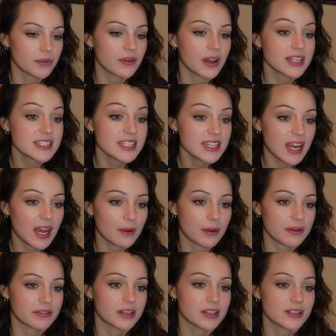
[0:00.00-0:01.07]
I did,
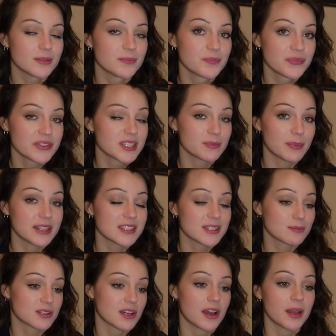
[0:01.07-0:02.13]
however, spend some
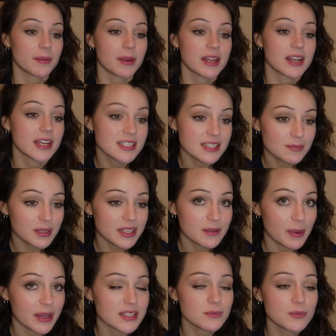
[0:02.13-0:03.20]
time, and I did play the
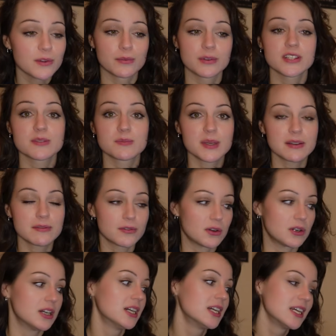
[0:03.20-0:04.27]
best move, which was b4.